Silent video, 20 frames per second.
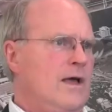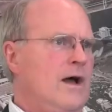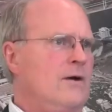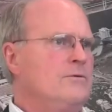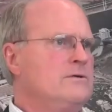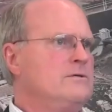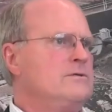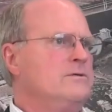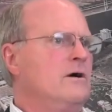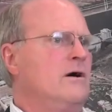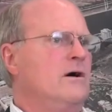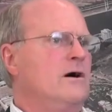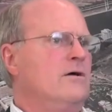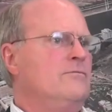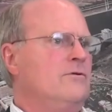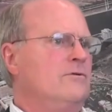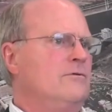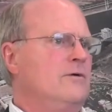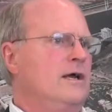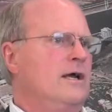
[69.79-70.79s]
was
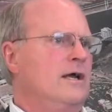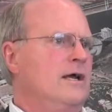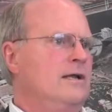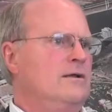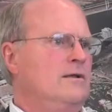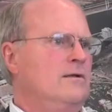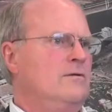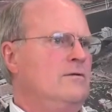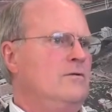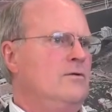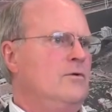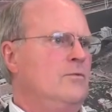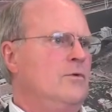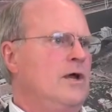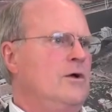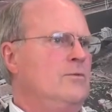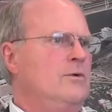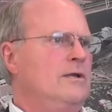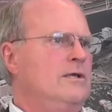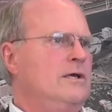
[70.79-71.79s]
novel, and the
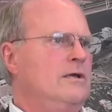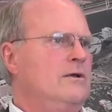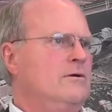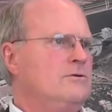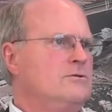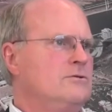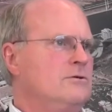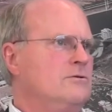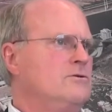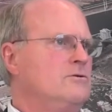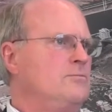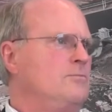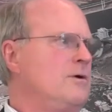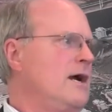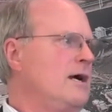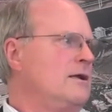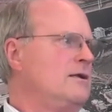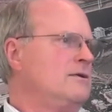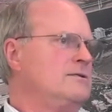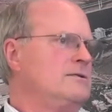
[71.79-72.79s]
way we did our search
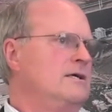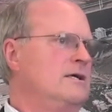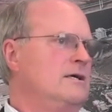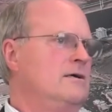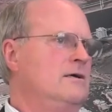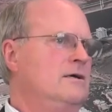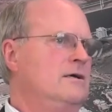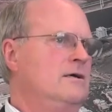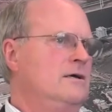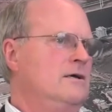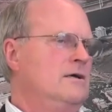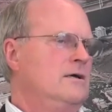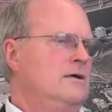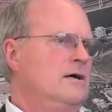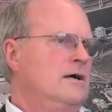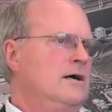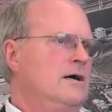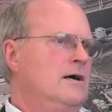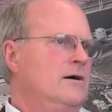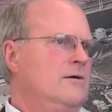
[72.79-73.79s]
practicing
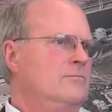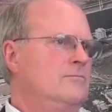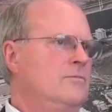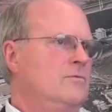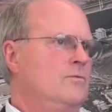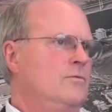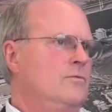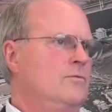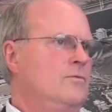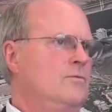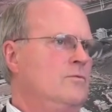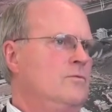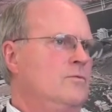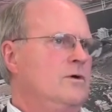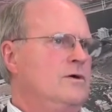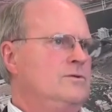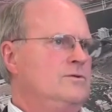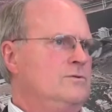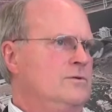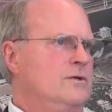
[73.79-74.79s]

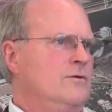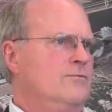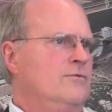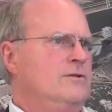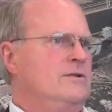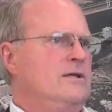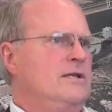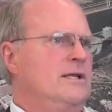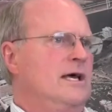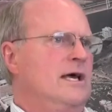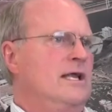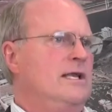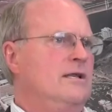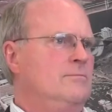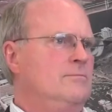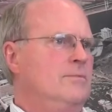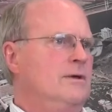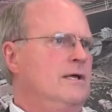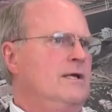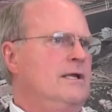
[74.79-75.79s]
was different than it
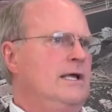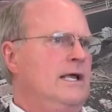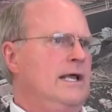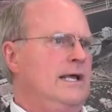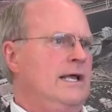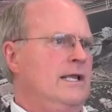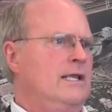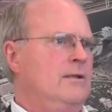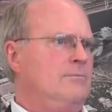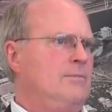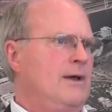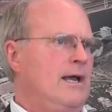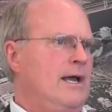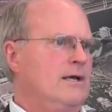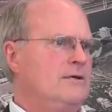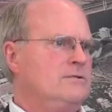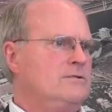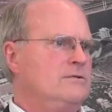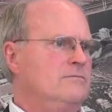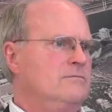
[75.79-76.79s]
had been in the
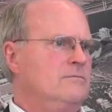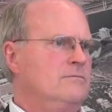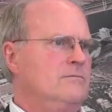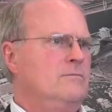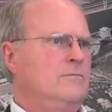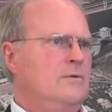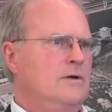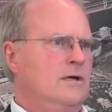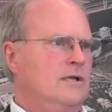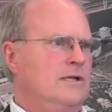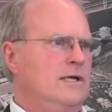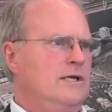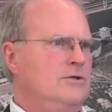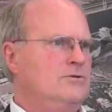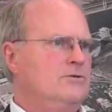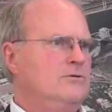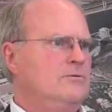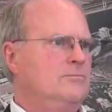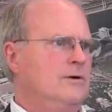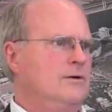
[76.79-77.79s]
past,
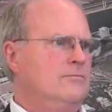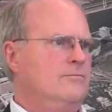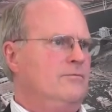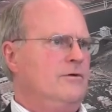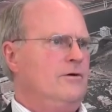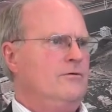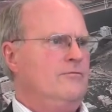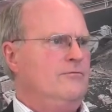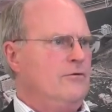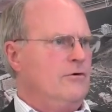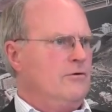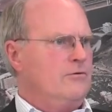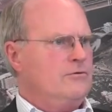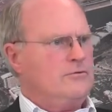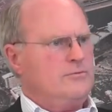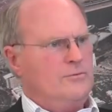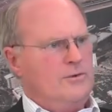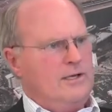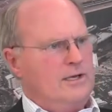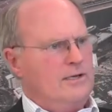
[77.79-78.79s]
collegial but very
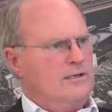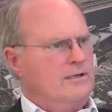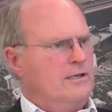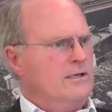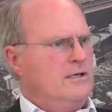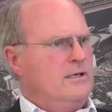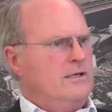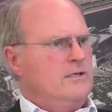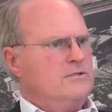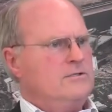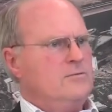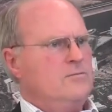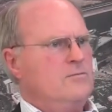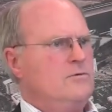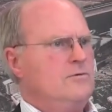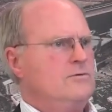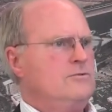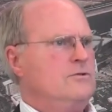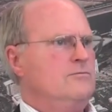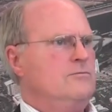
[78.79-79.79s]
focused. We had some
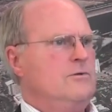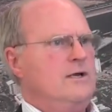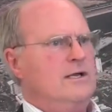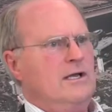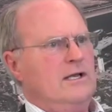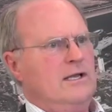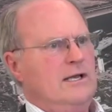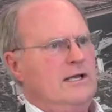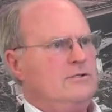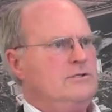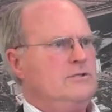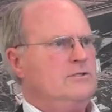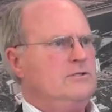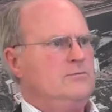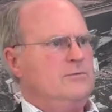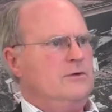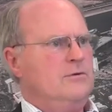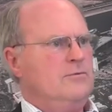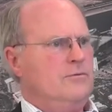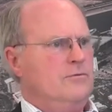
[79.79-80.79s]
rules and regulations.
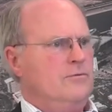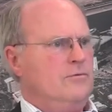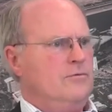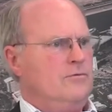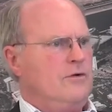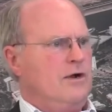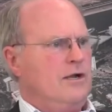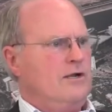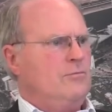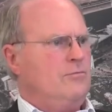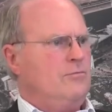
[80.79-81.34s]
We tried to